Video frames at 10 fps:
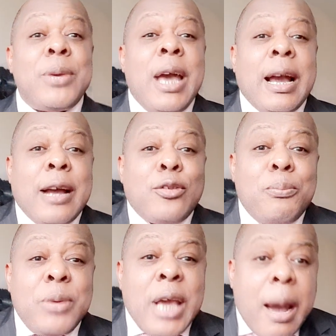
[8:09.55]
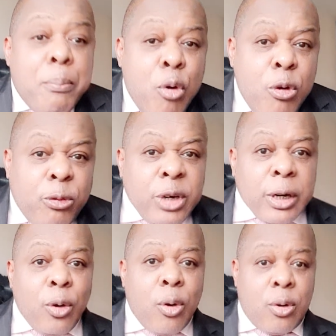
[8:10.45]
Biya cannot be above the
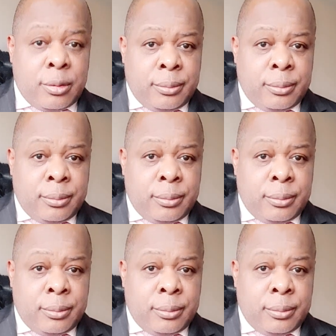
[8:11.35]
law.